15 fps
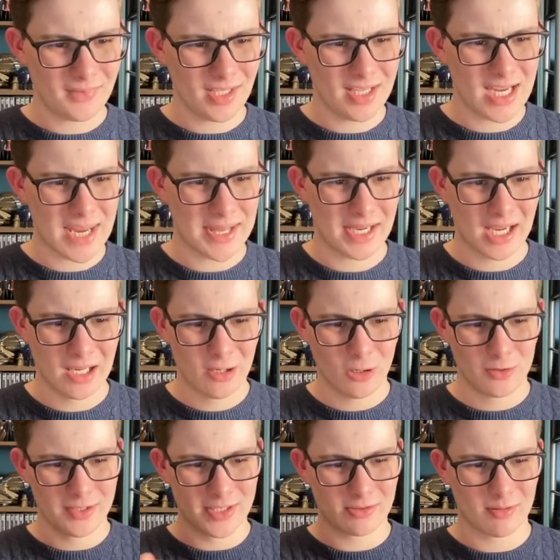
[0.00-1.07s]
yeah, a lot
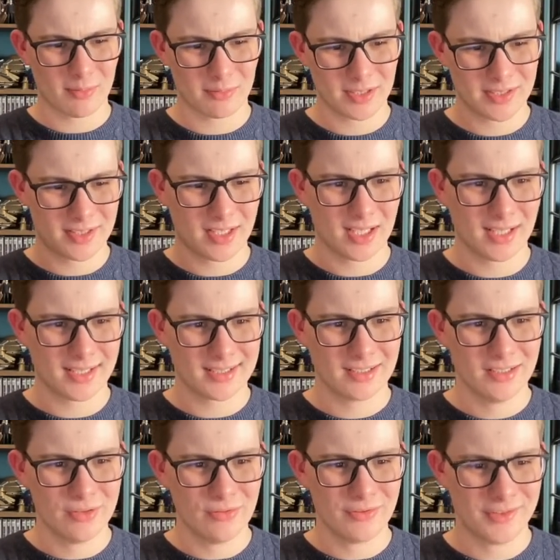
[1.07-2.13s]
of these Remembrance Daleks
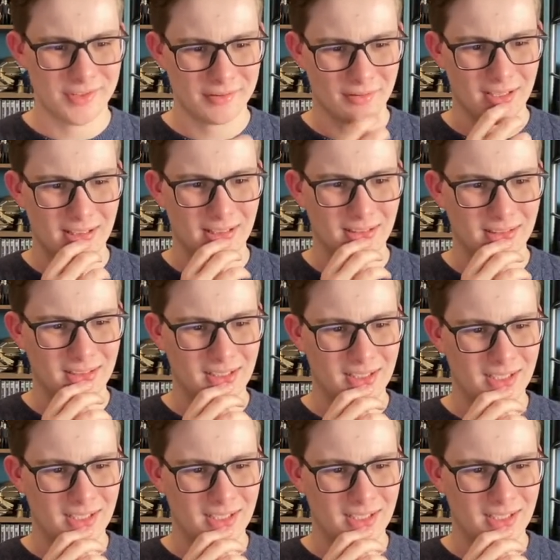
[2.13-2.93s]
loose as well.